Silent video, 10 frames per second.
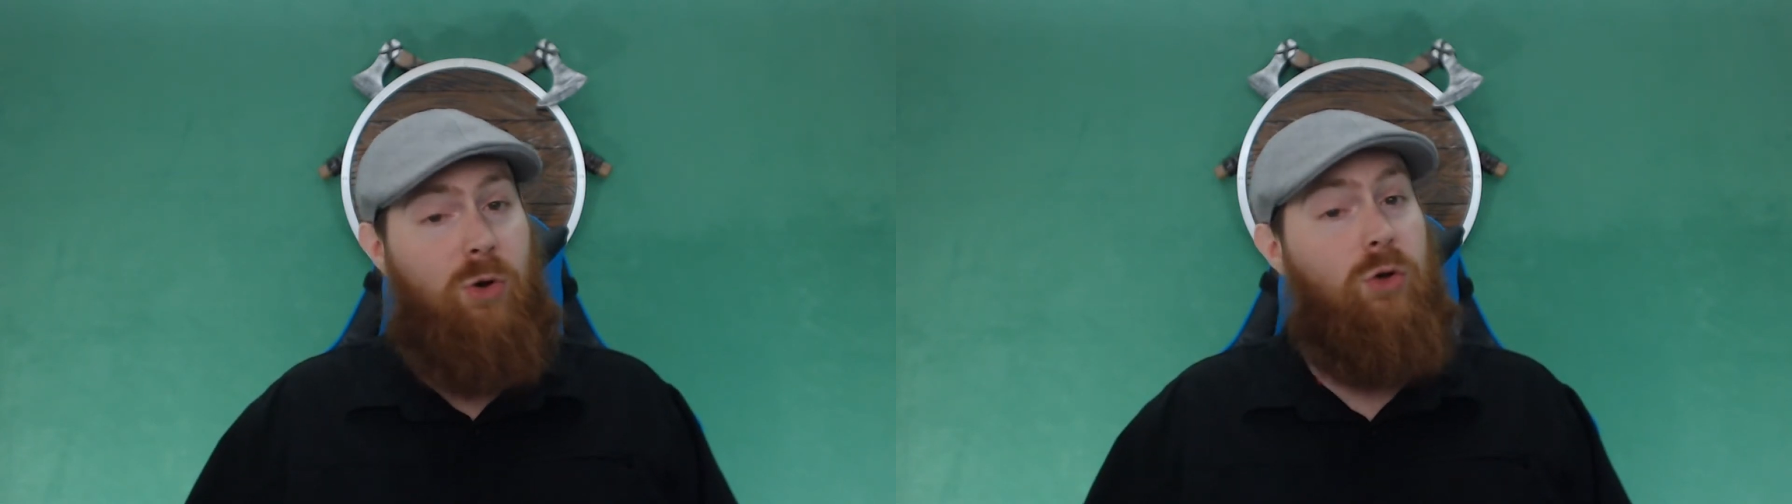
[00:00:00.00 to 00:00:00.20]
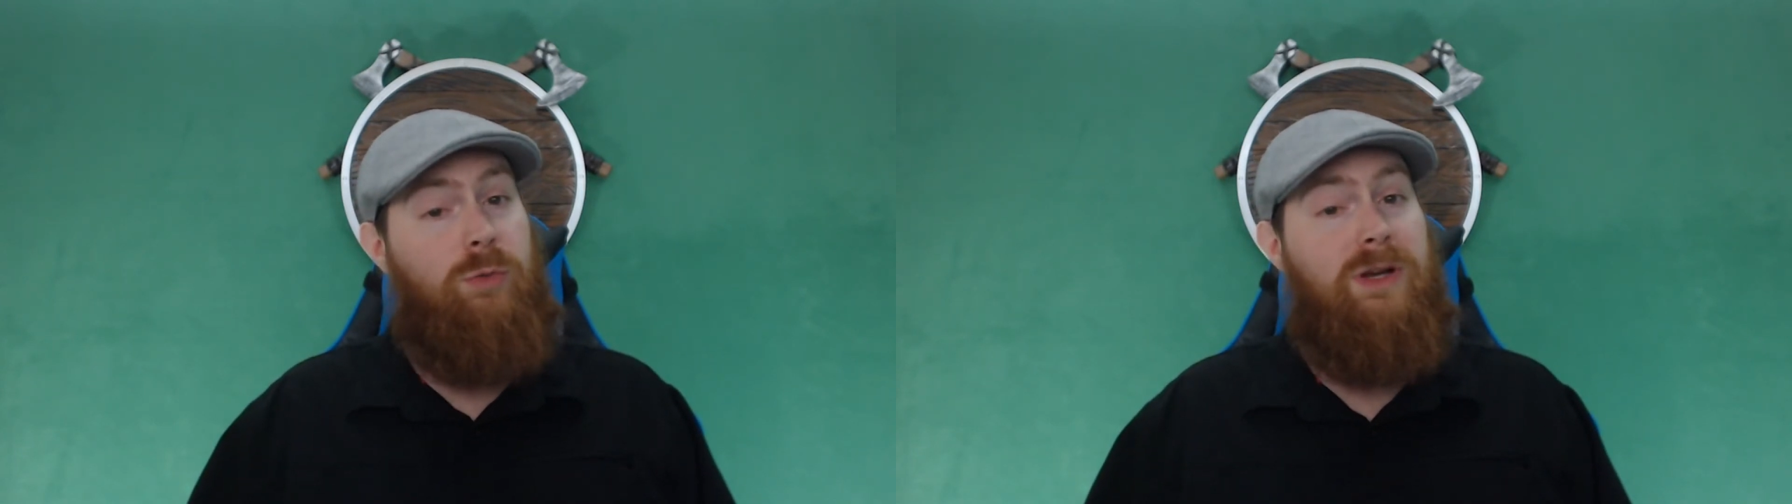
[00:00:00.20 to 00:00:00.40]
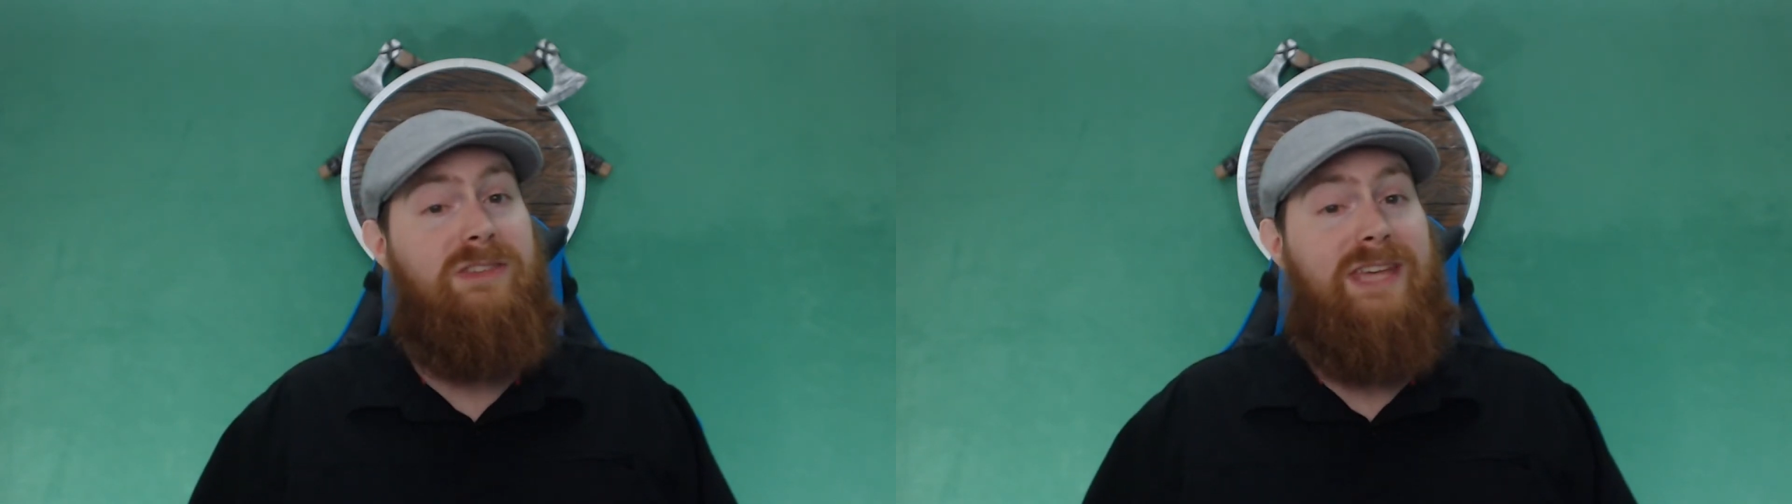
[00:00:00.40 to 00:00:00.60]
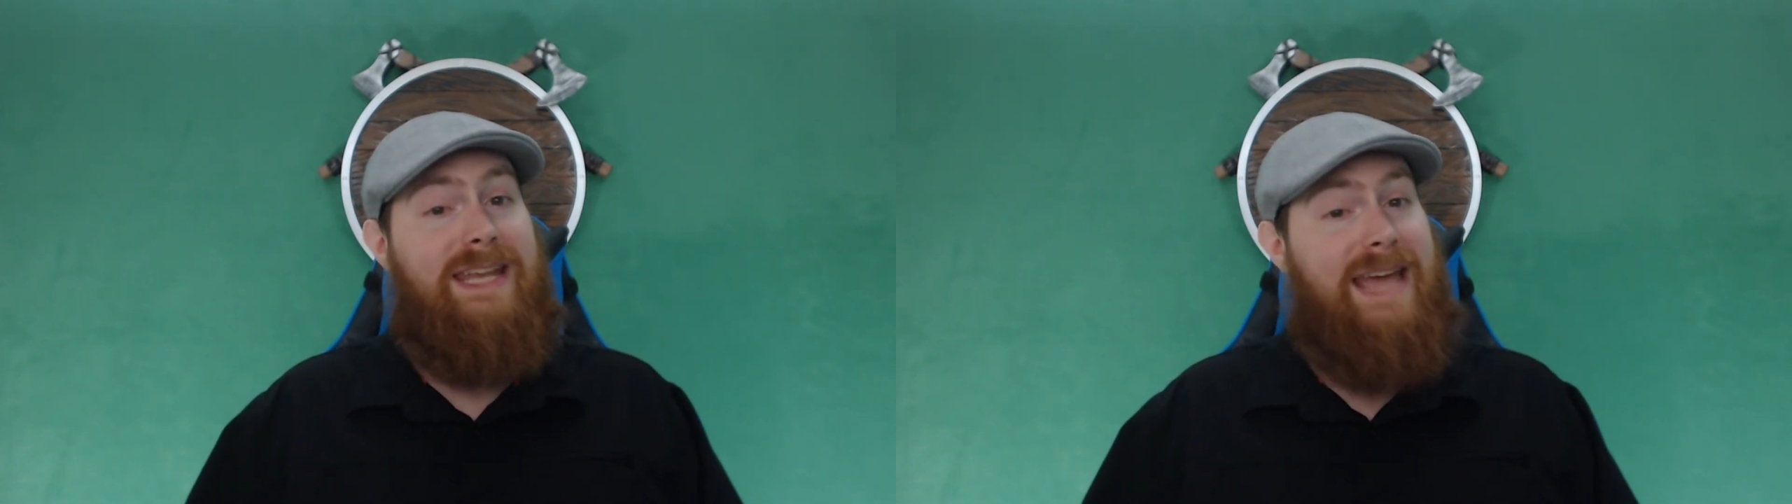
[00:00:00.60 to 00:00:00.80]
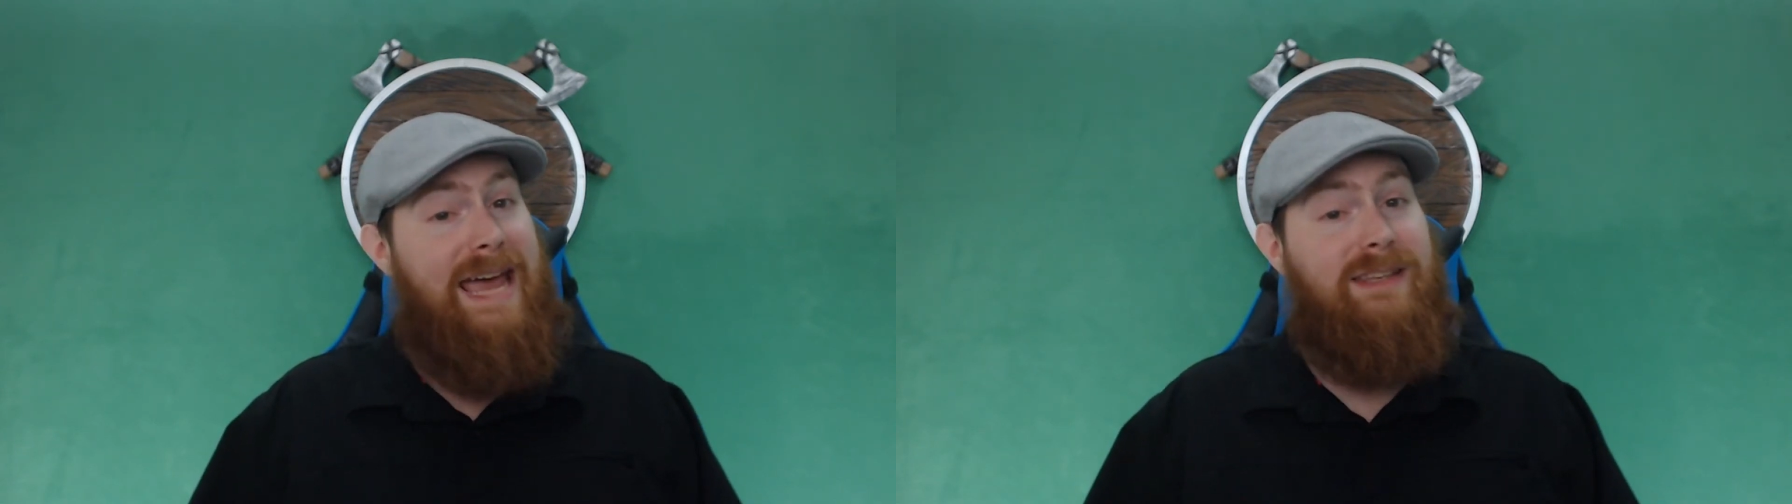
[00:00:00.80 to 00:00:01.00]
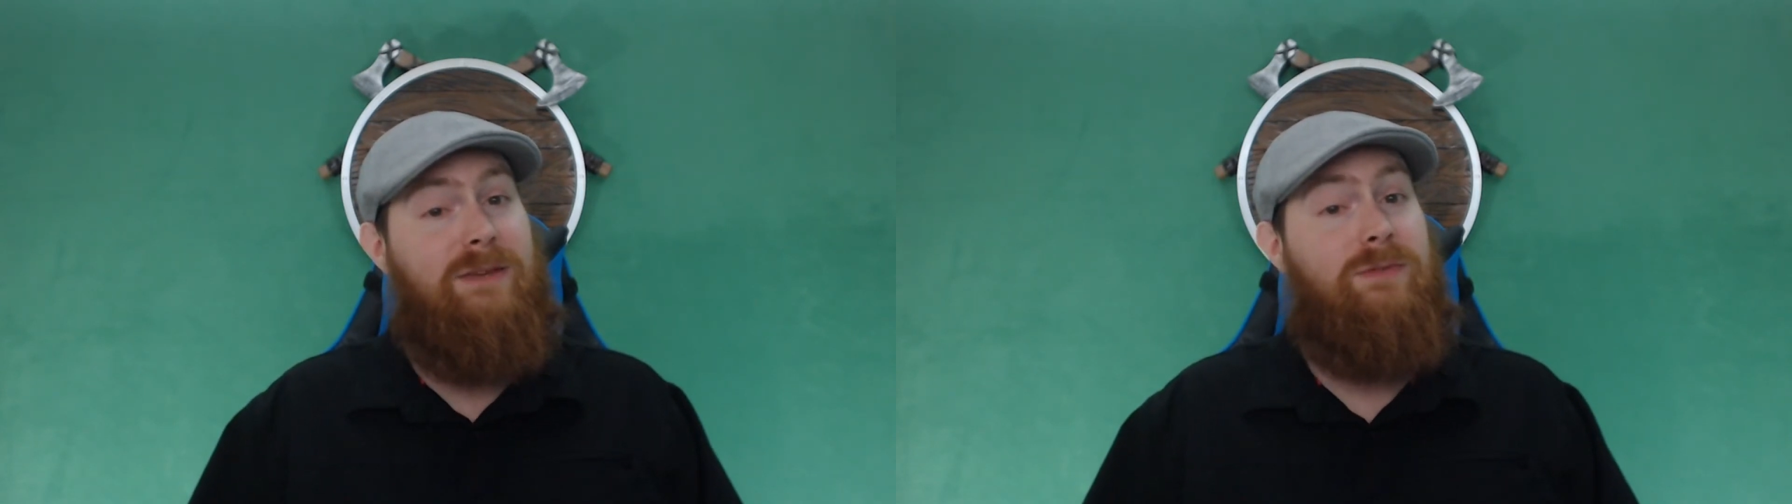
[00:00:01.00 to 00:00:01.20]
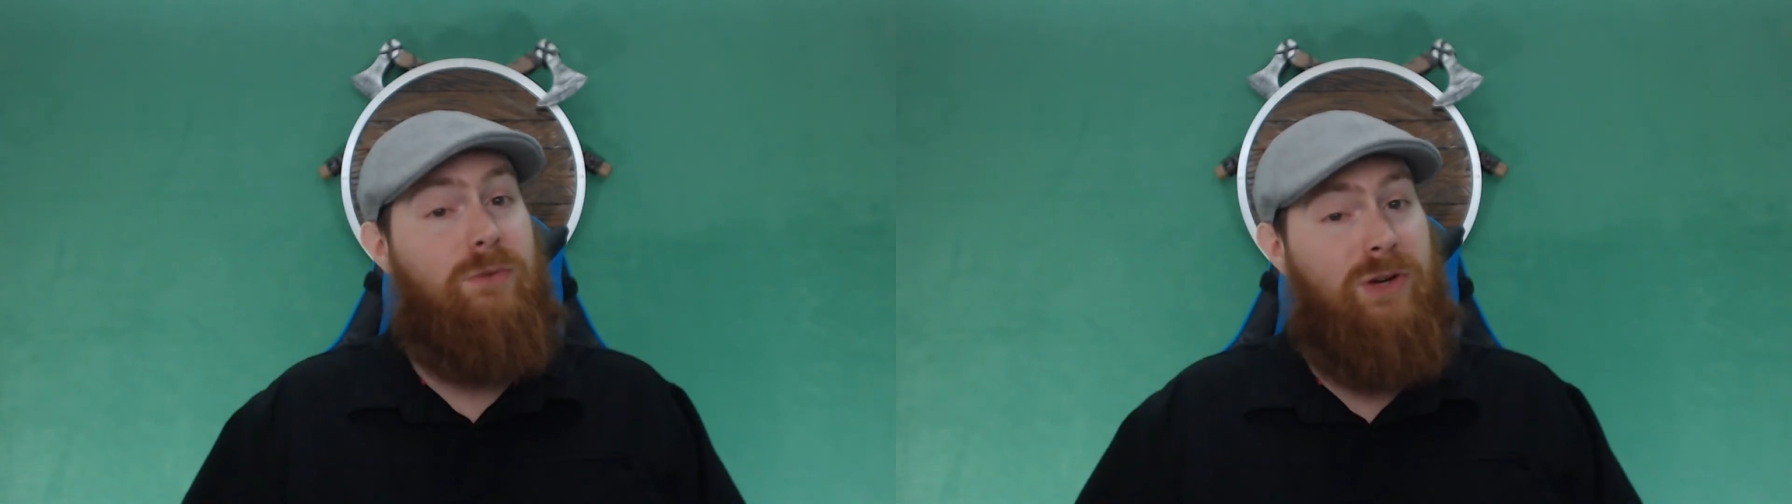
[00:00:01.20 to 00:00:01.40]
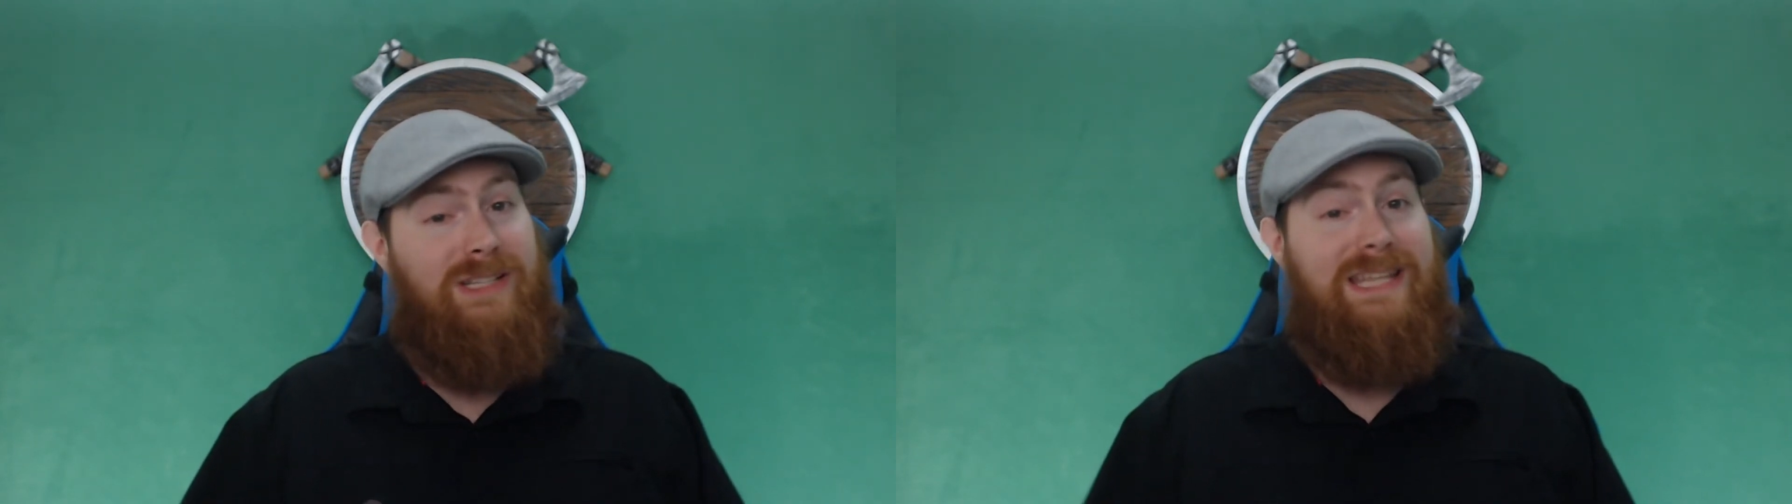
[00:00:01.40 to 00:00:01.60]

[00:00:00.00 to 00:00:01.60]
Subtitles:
old one is inactive for at